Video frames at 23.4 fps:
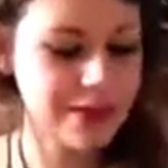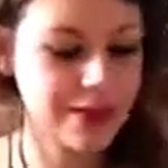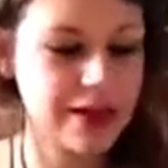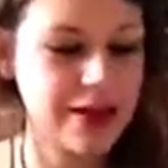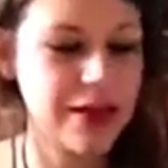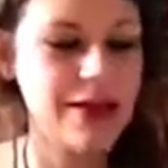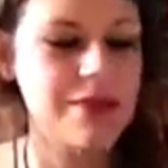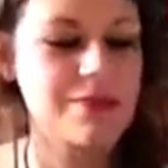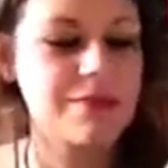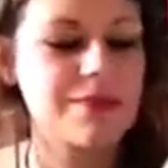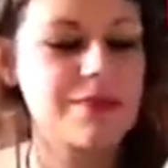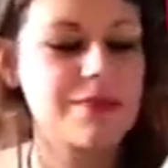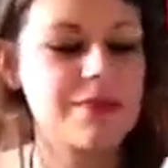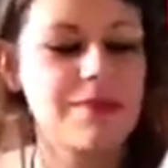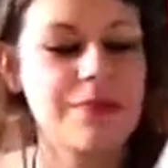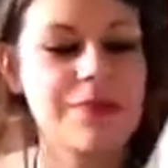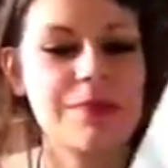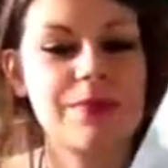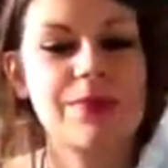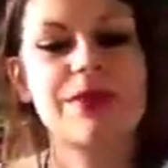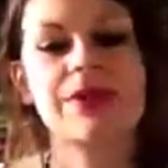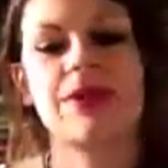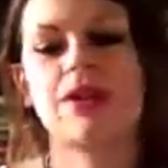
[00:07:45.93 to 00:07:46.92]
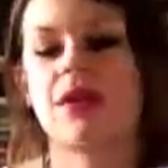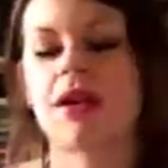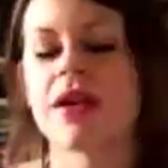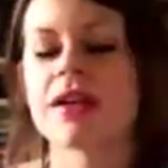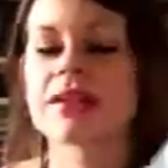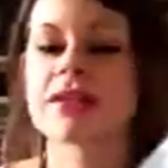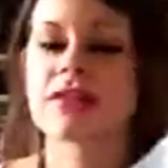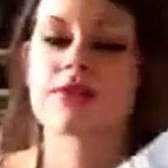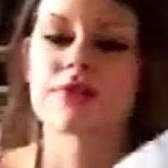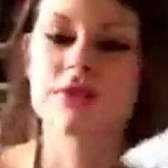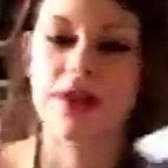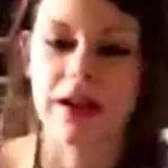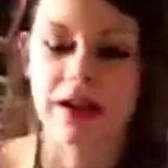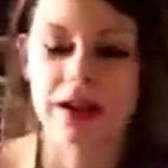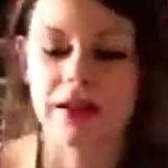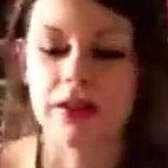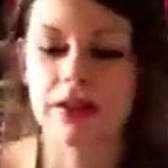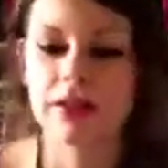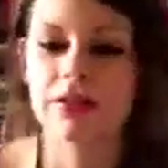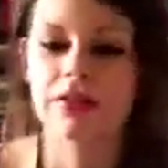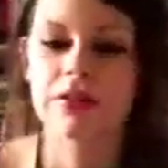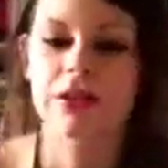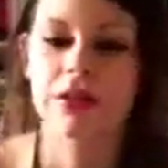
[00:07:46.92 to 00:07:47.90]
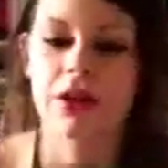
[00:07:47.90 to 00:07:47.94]
But no, I still read it,
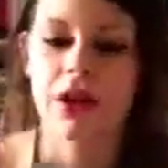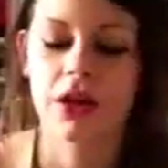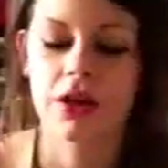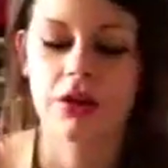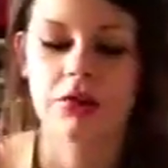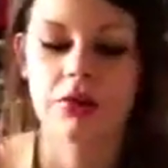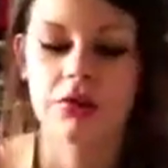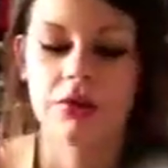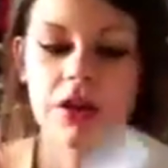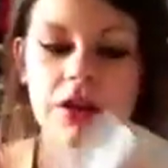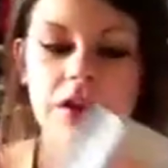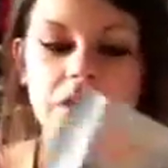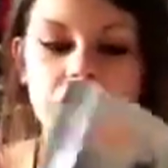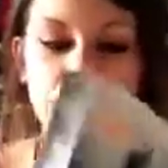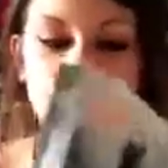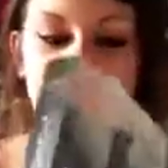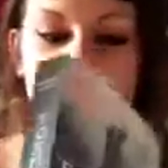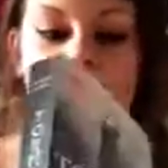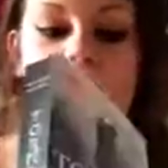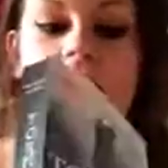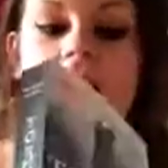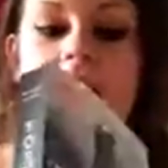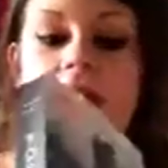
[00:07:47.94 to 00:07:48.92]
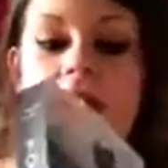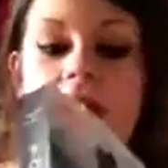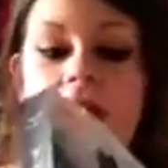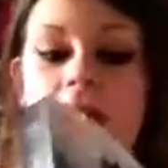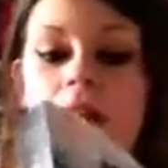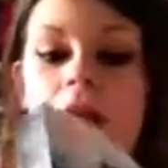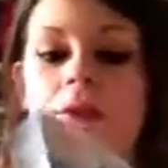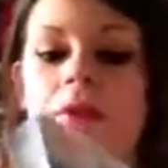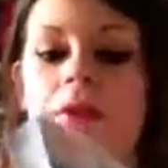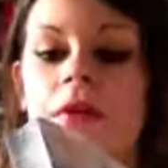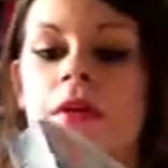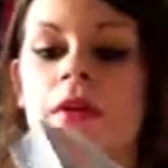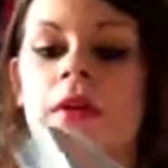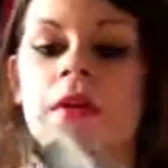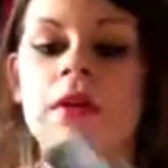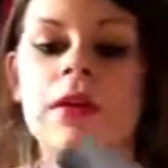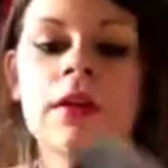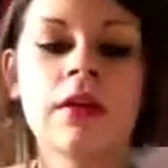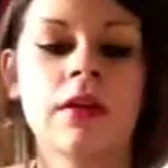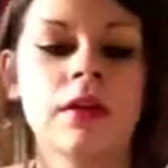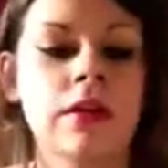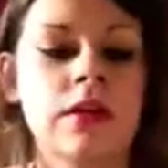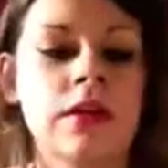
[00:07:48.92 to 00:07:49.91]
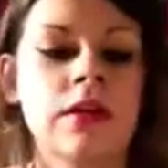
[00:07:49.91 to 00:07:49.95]
you know, and enjoyed it.
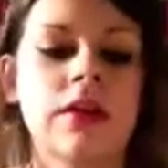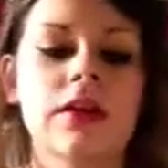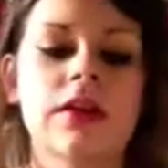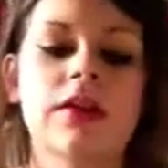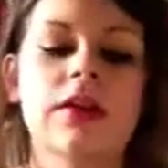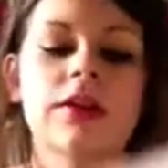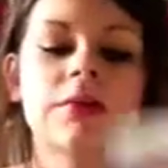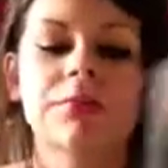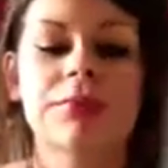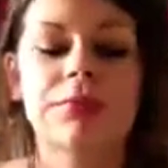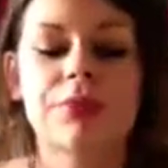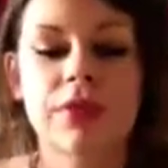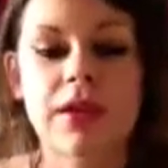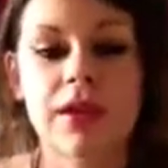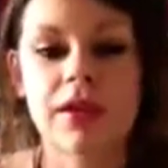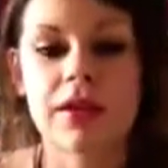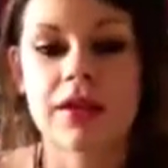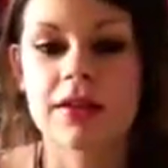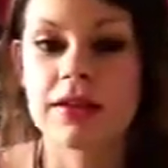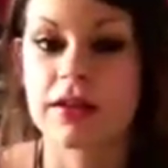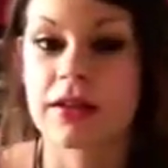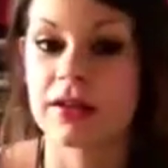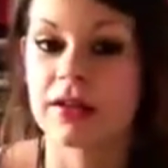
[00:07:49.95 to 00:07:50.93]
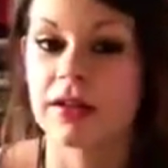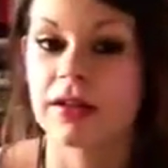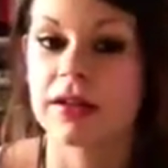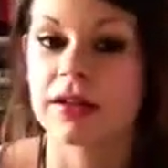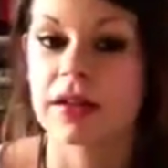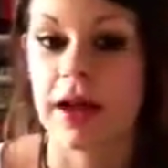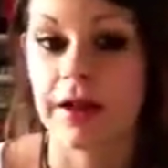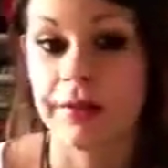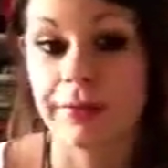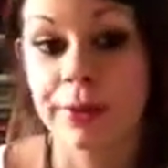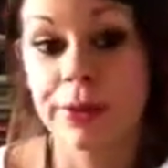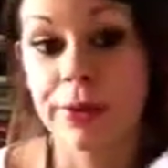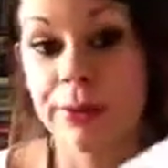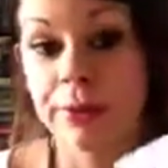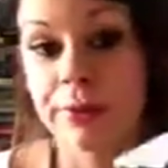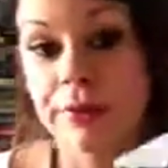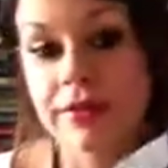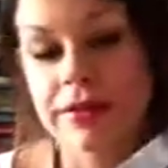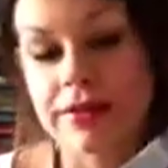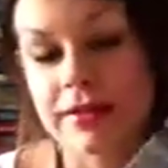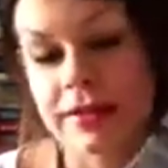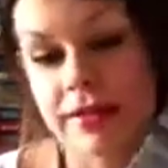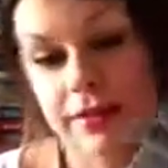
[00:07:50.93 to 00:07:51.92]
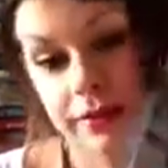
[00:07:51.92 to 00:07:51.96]
And I'm, like I said, I'm going to carry on
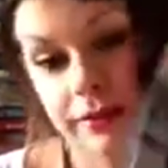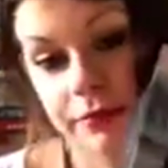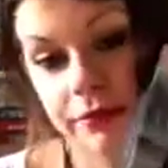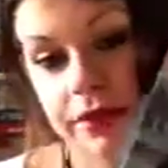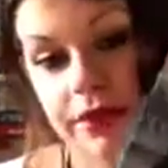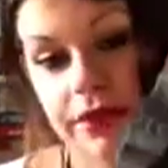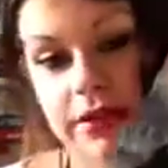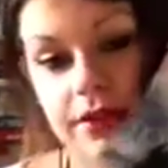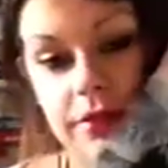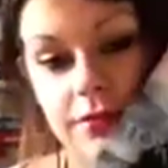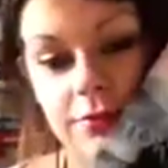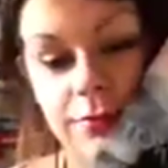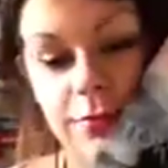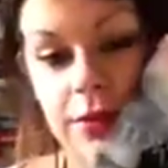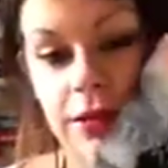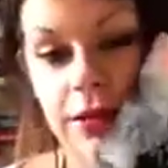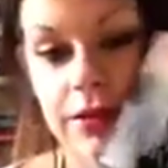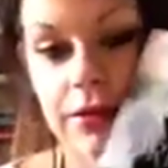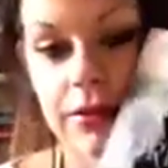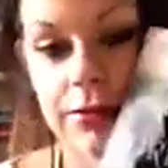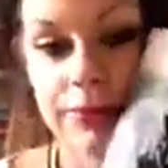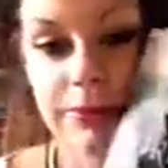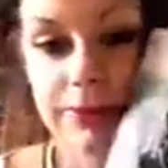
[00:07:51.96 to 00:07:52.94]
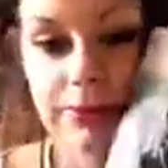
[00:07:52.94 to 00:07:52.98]
with the series, but